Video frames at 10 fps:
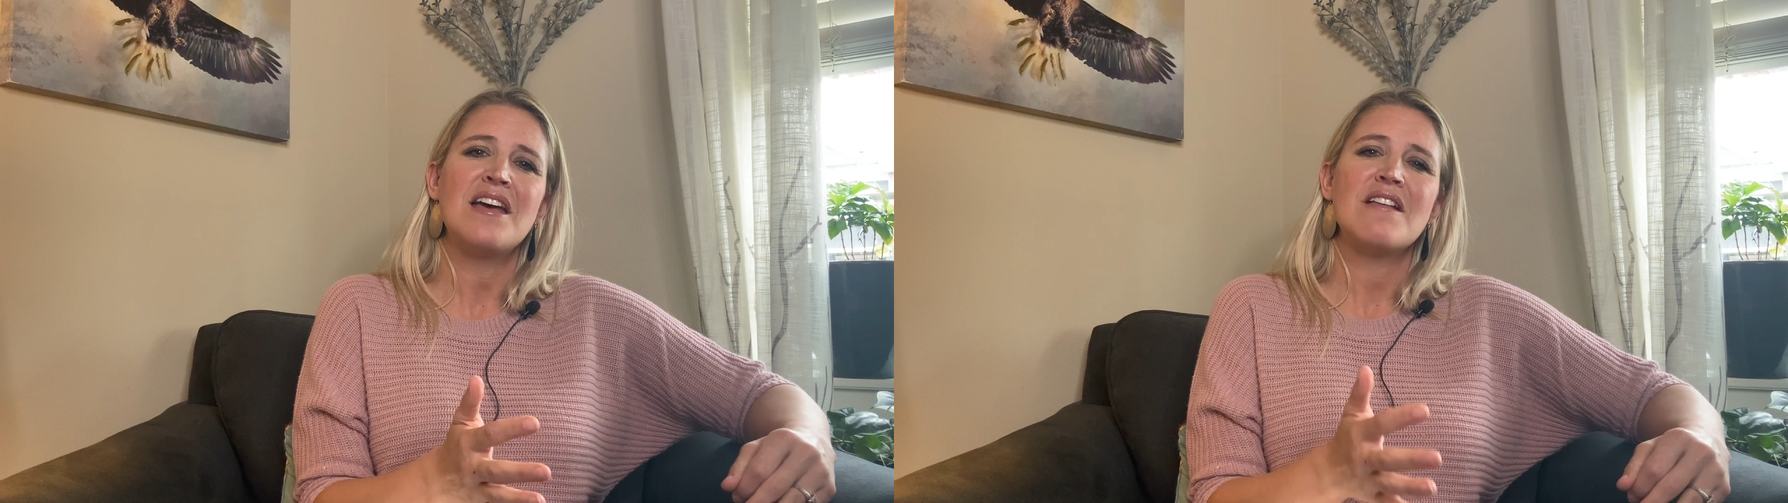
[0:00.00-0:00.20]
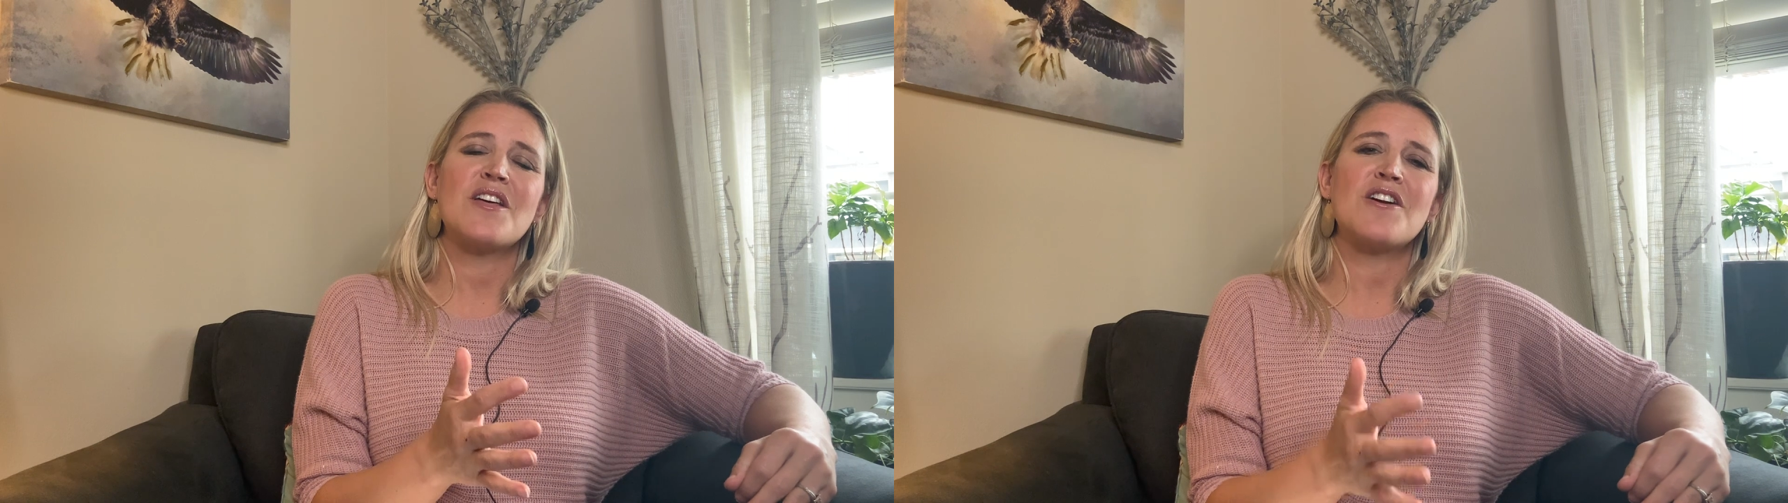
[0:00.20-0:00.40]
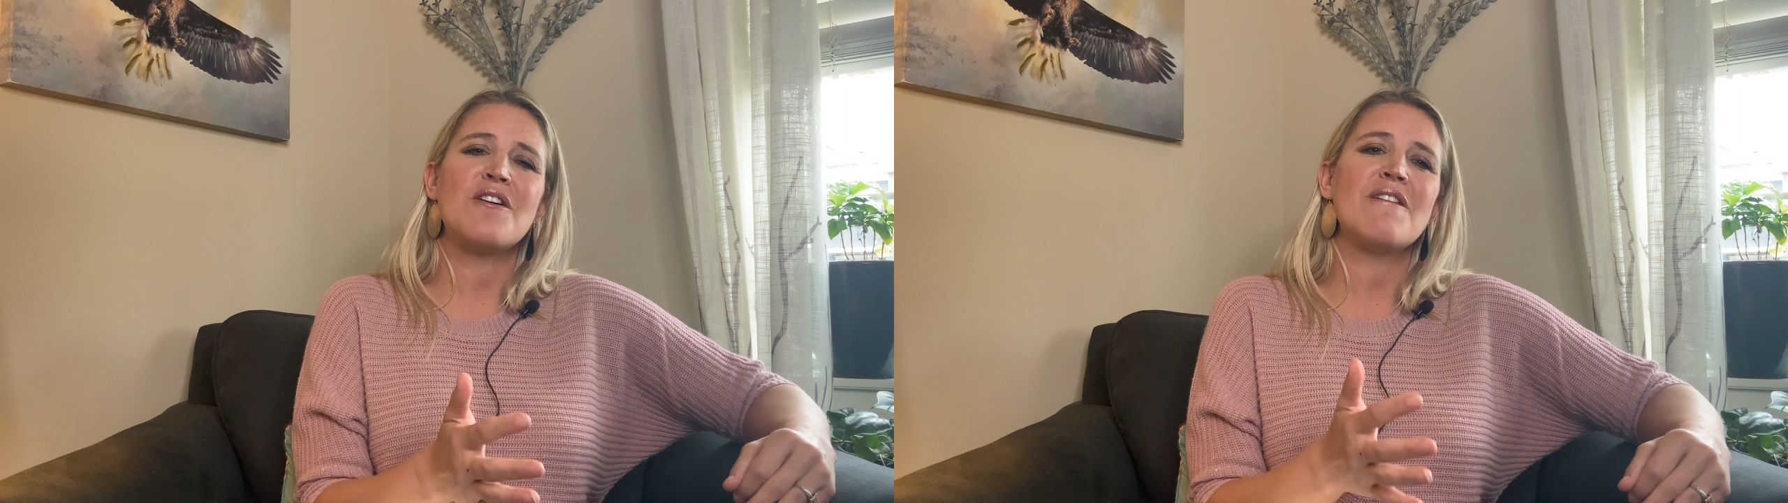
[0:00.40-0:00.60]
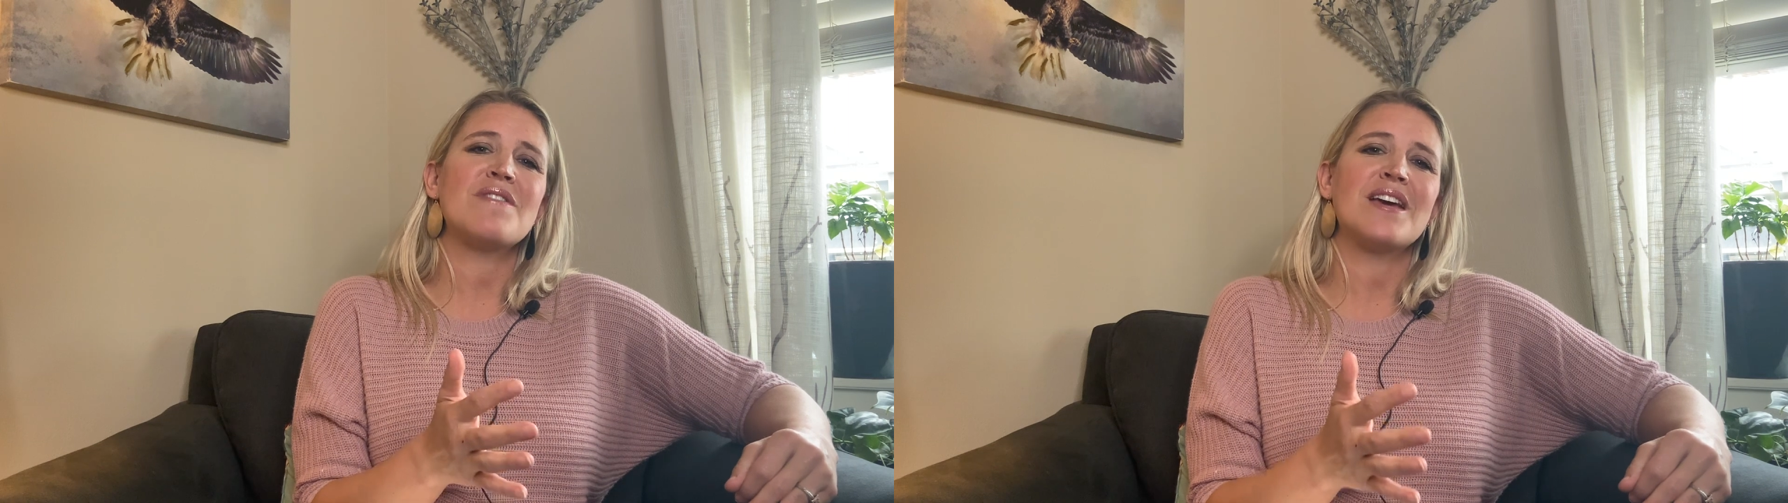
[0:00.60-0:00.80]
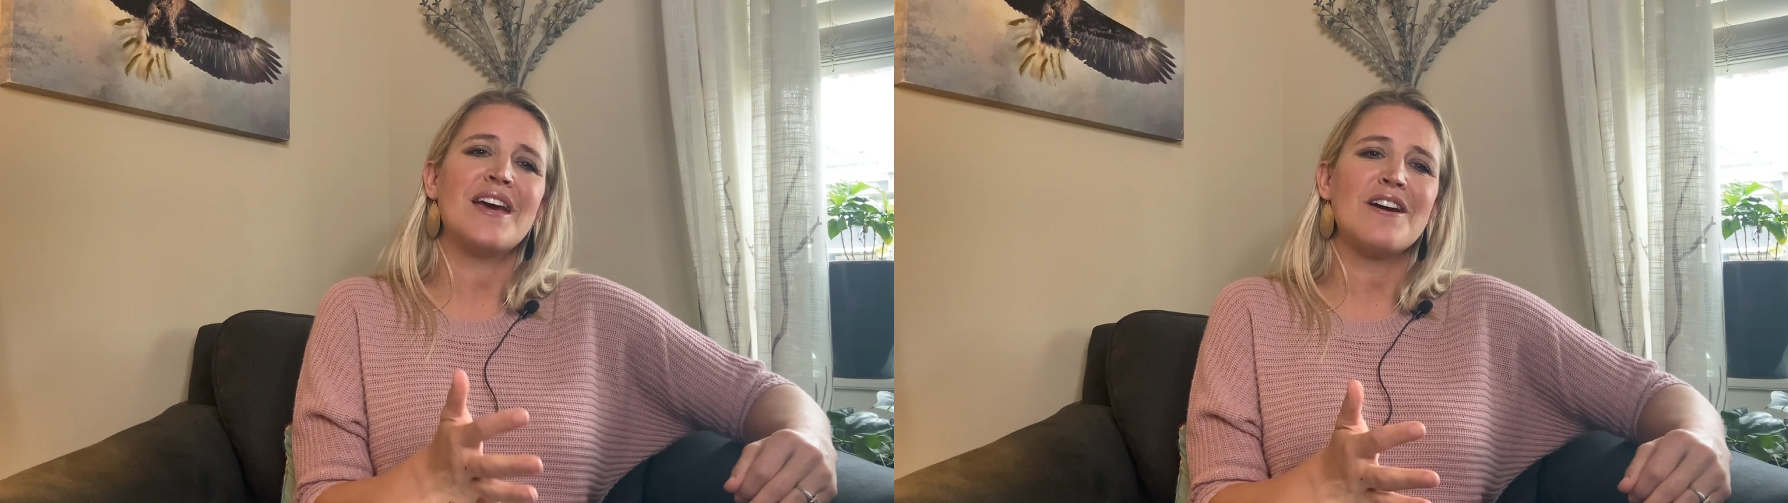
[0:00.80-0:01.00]
that are of
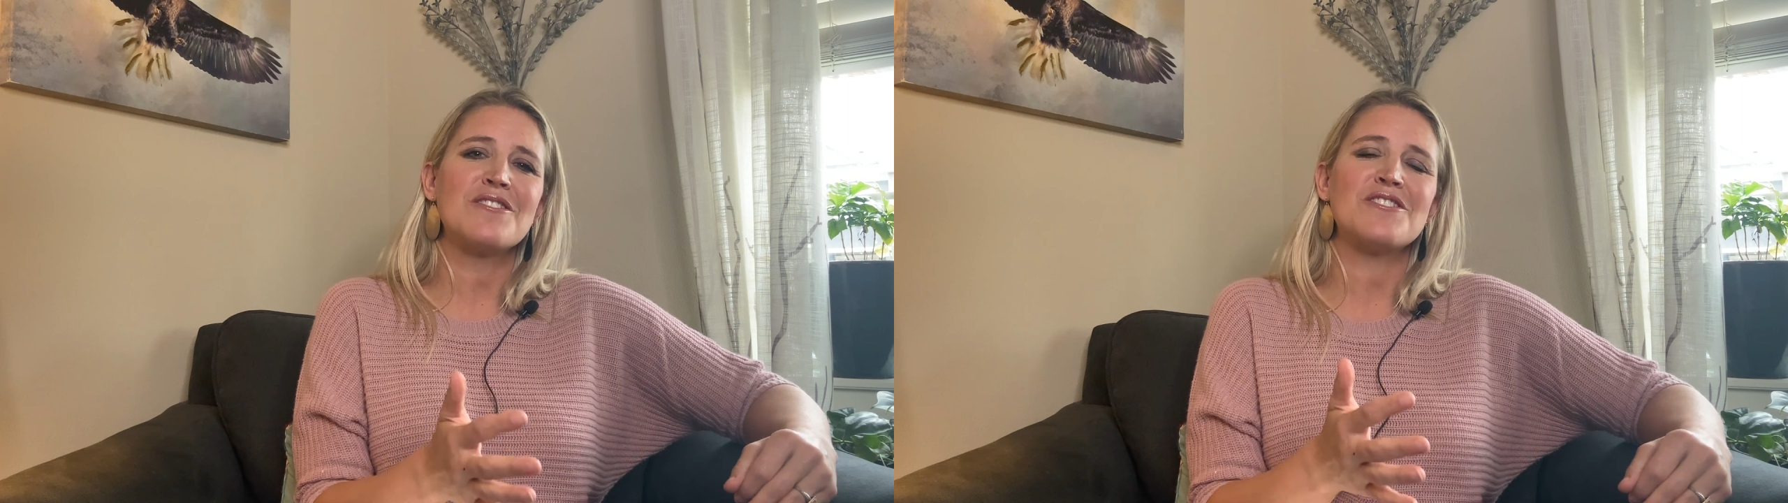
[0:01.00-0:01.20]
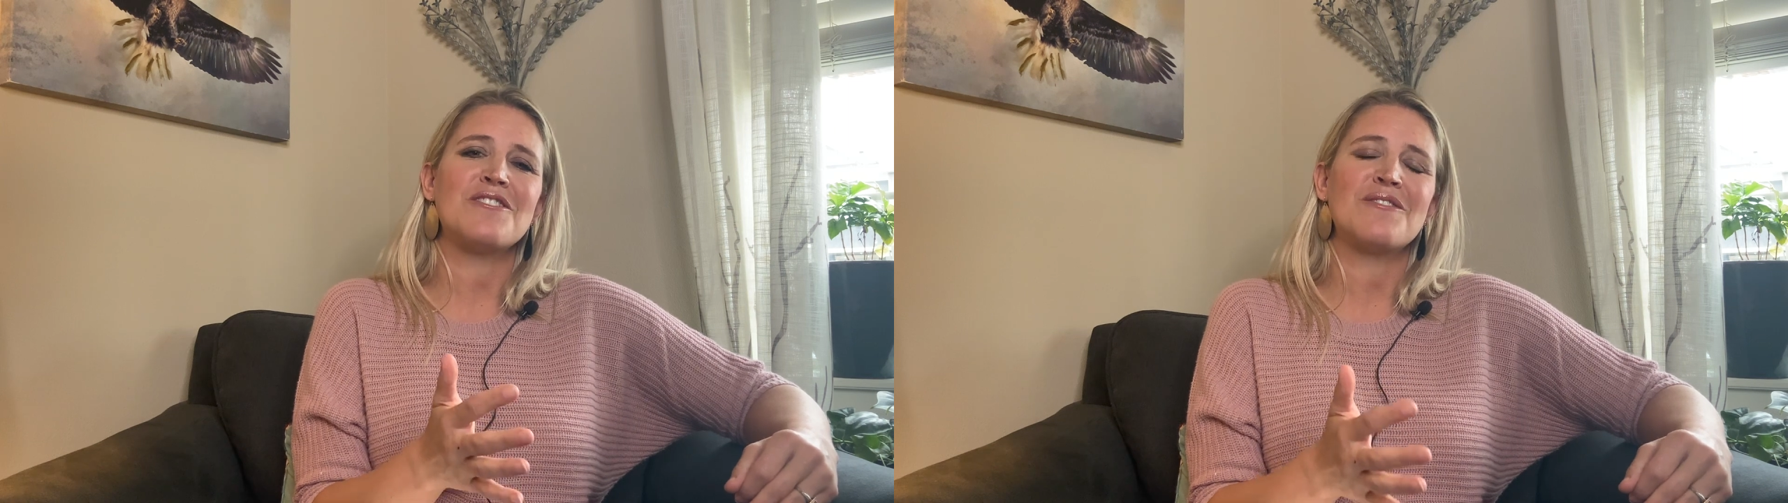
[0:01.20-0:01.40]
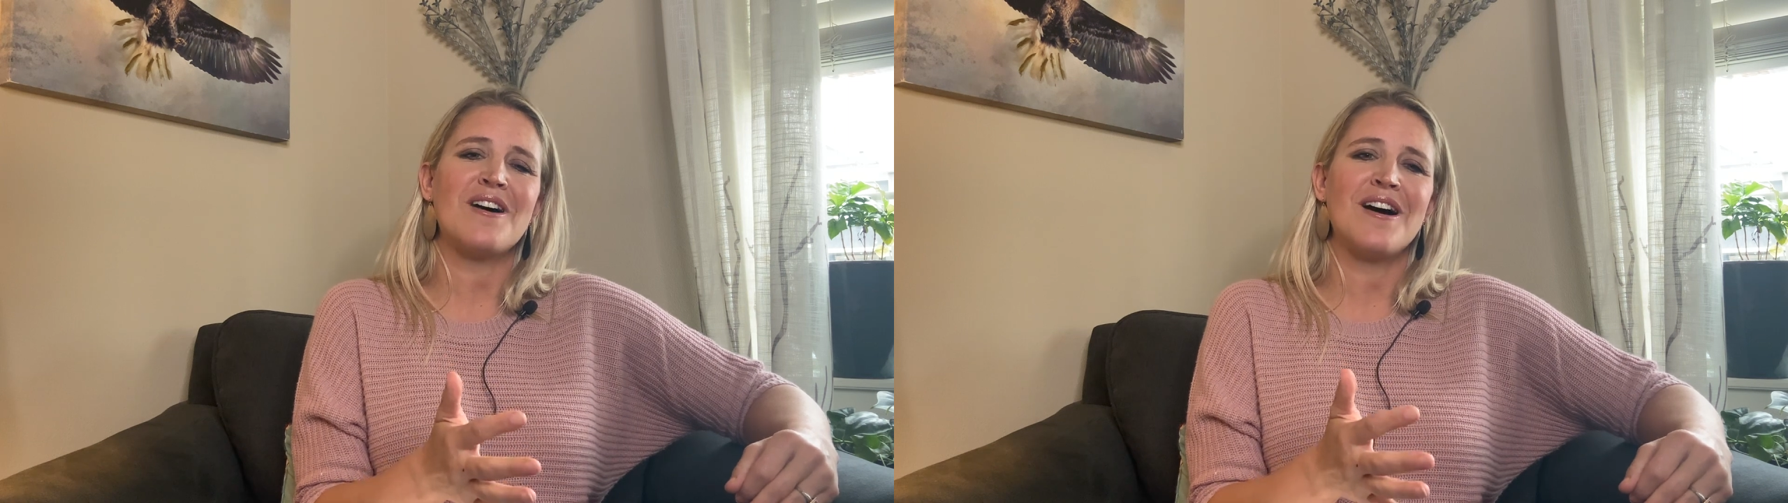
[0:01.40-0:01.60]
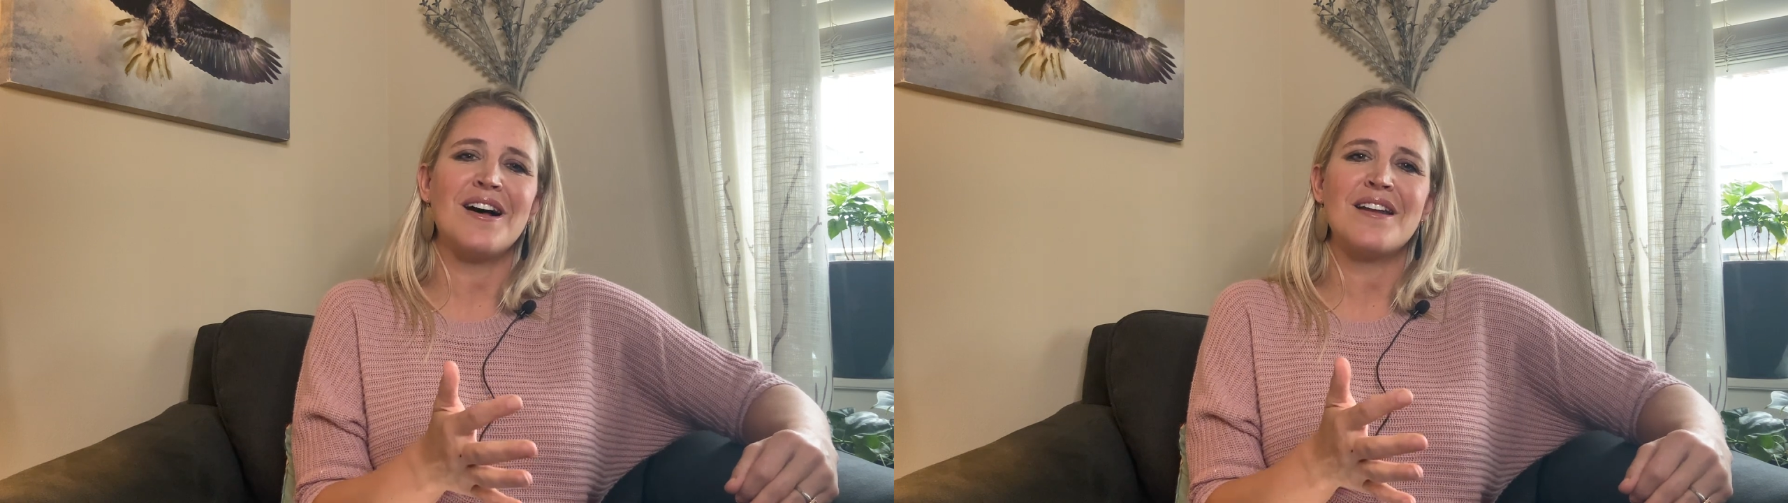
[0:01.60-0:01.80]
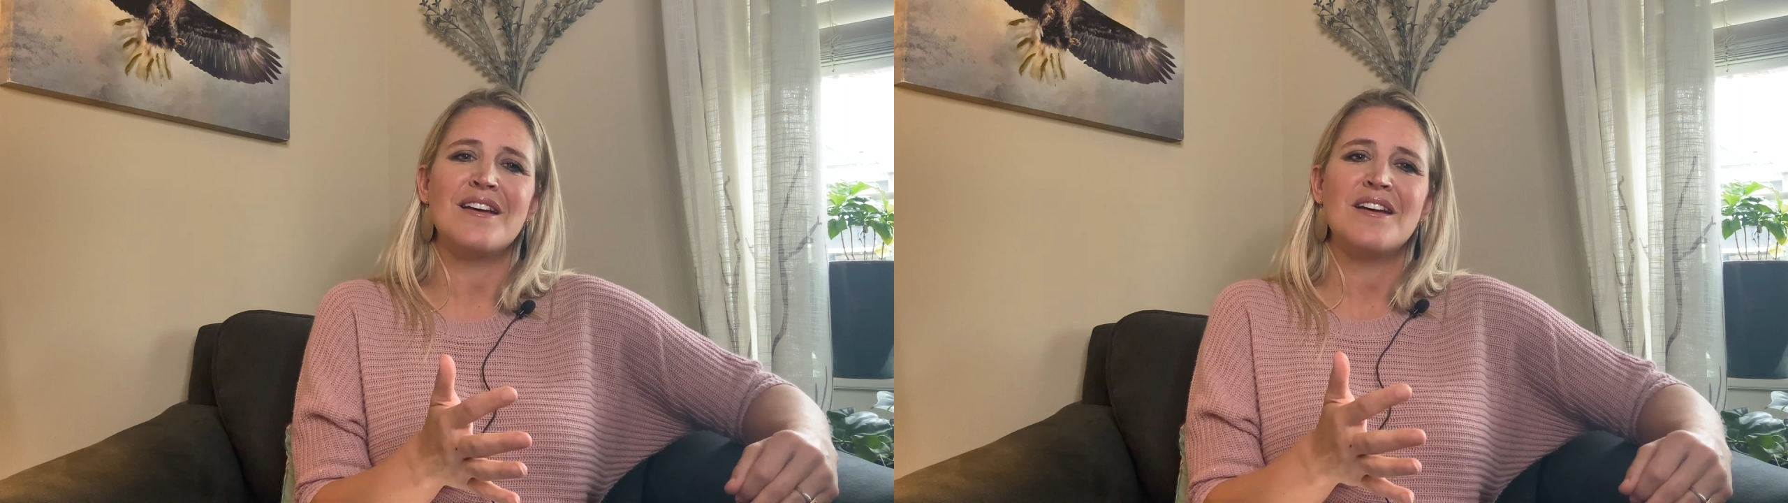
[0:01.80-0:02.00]
the character of God,